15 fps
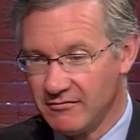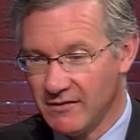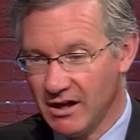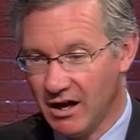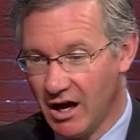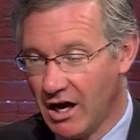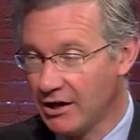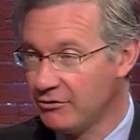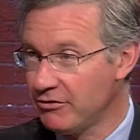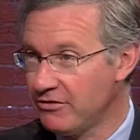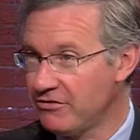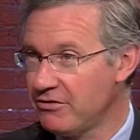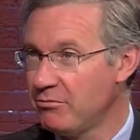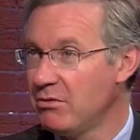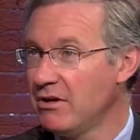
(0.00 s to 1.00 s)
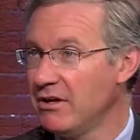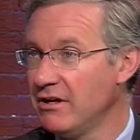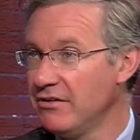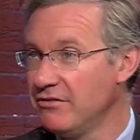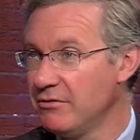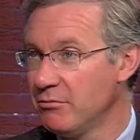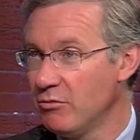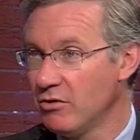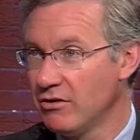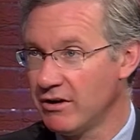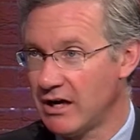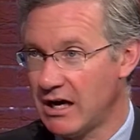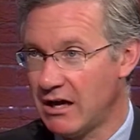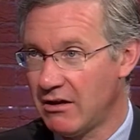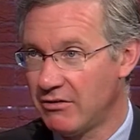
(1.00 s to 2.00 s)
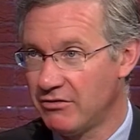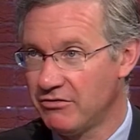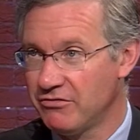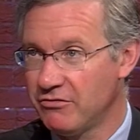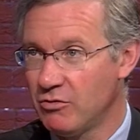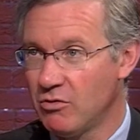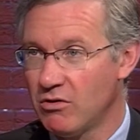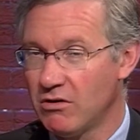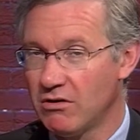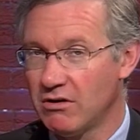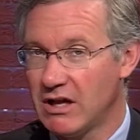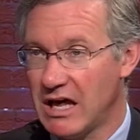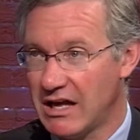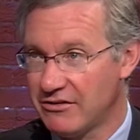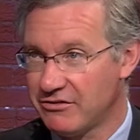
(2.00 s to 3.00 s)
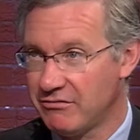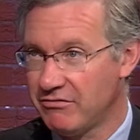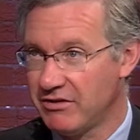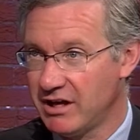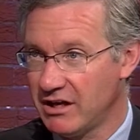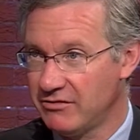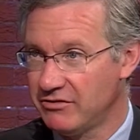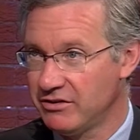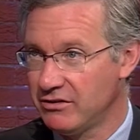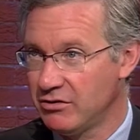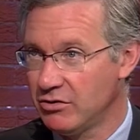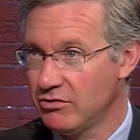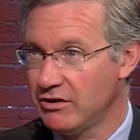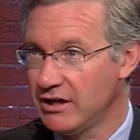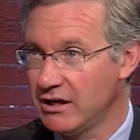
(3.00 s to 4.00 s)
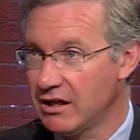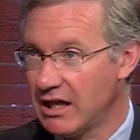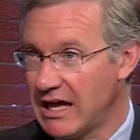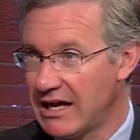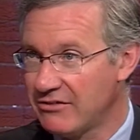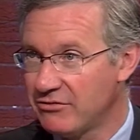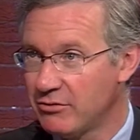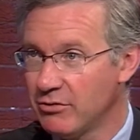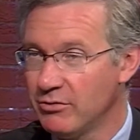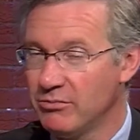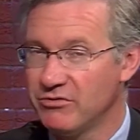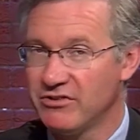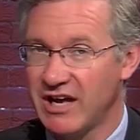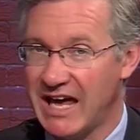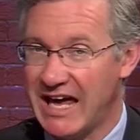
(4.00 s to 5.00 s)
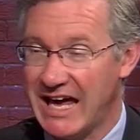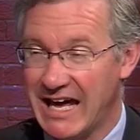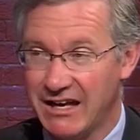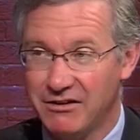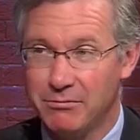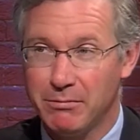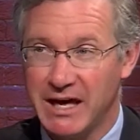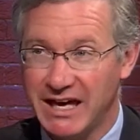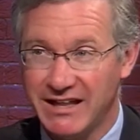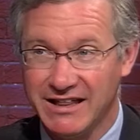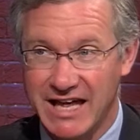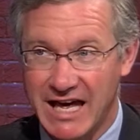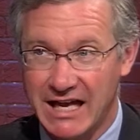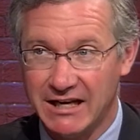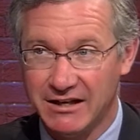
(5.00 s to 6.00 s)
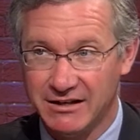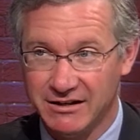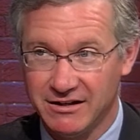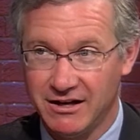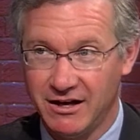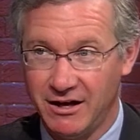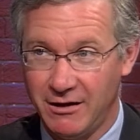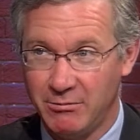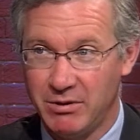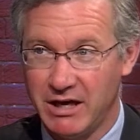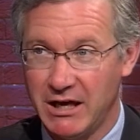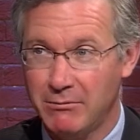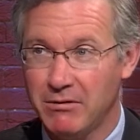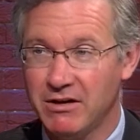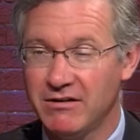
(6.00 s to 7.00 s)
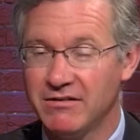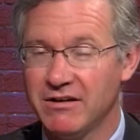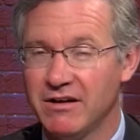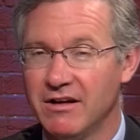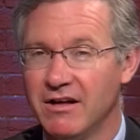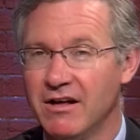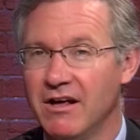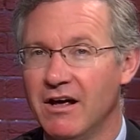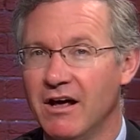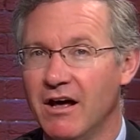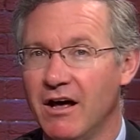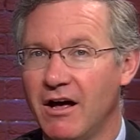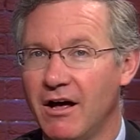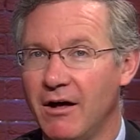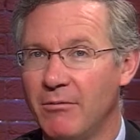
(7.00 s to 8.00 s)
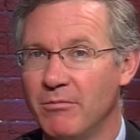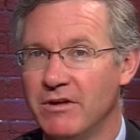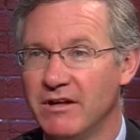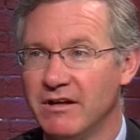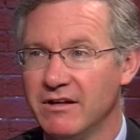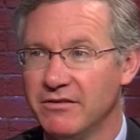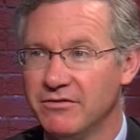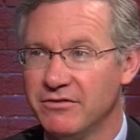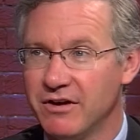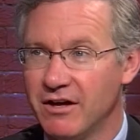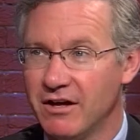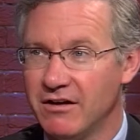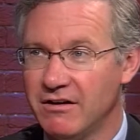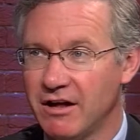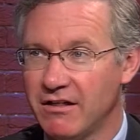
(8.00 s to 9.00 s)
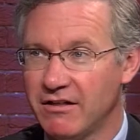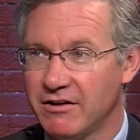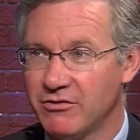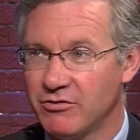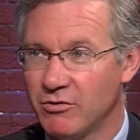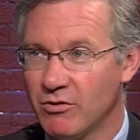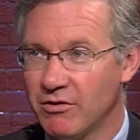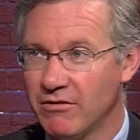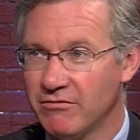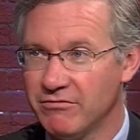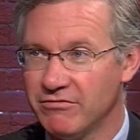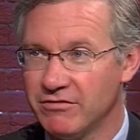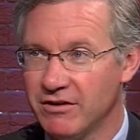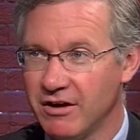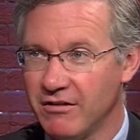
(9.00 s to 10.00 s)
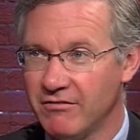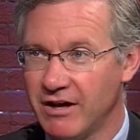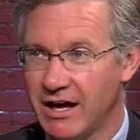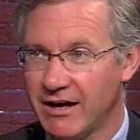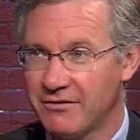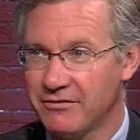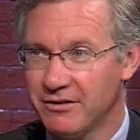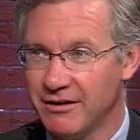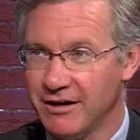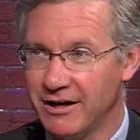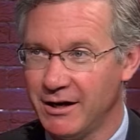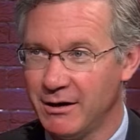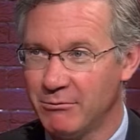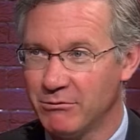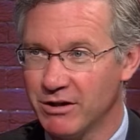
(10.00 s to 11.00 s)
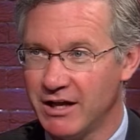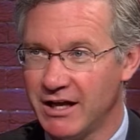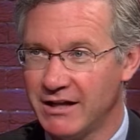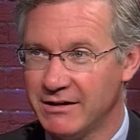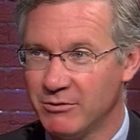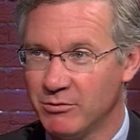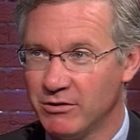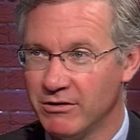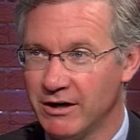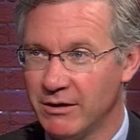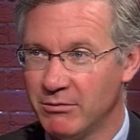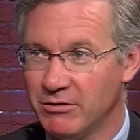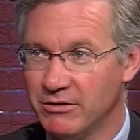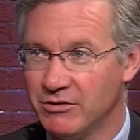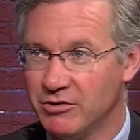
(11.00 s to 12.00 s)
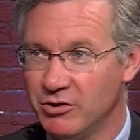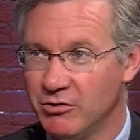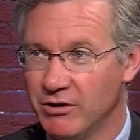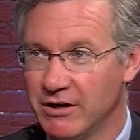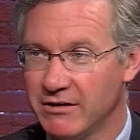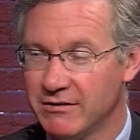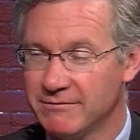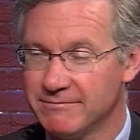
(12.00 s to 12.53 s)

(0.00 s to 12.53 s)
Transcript: hundreds of millions of more dollars for lots of things, including classrooms, and make that payment is nothing short of excellent, and I'm glad that we're able to do it.